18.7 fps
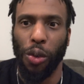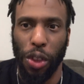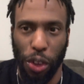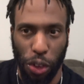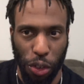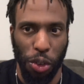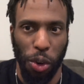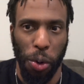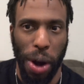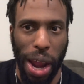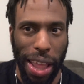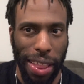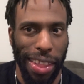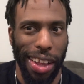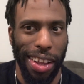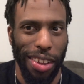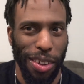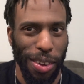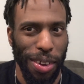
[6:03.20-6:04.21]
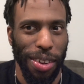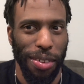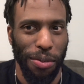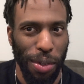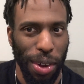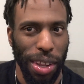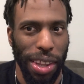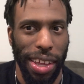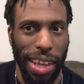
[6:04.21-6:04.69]
the story, I think you
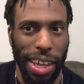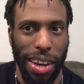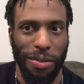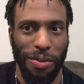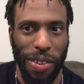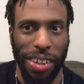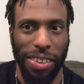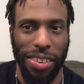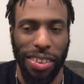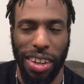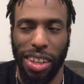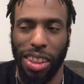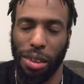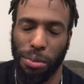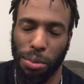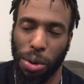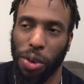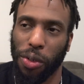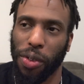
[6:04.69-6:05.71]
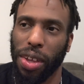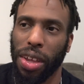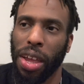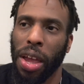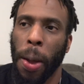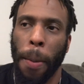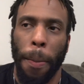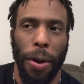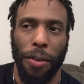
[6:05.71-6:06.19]
can really get invested in the movie.
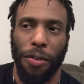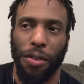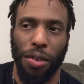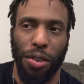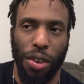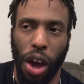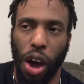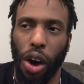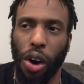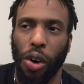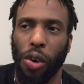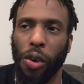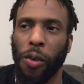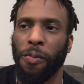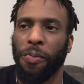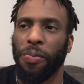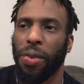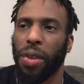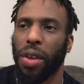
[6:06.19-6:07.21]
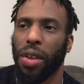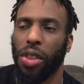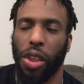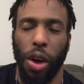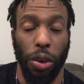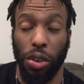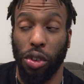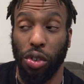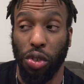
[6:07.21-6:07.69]
But if you don't
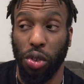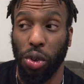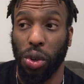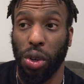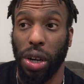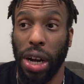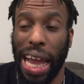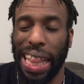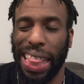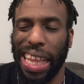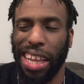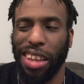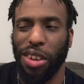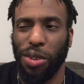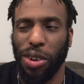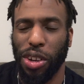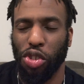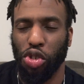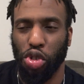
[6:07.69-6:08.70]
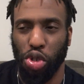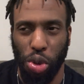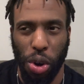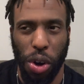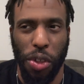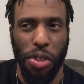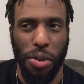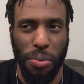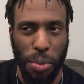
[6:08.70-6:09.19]
know the story, I think you would
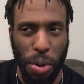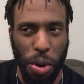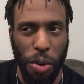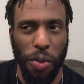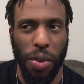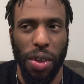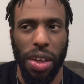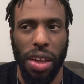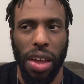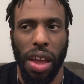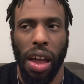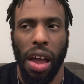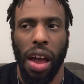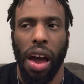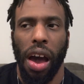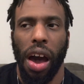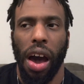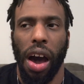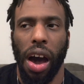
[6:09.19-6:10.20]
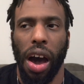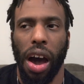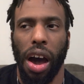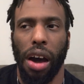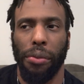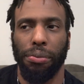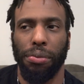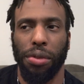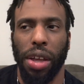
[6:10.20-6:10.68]
enjoy the movie.
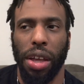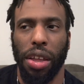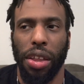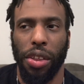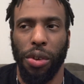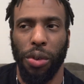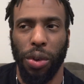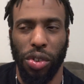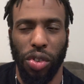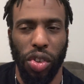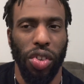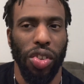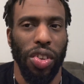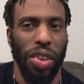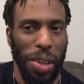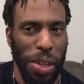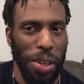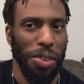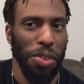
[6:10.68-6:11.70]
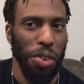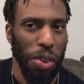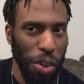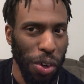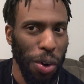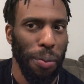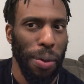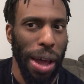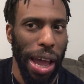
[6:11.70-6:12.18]
Um, you would just need to
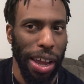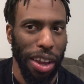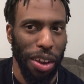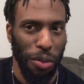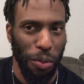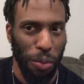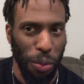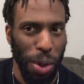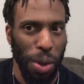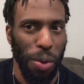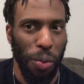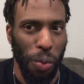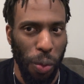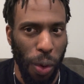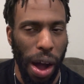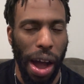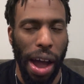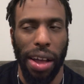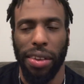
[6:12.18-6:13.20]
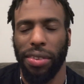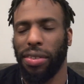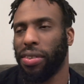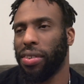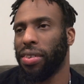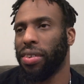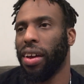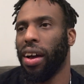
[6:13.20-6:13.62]
go back and rewatch.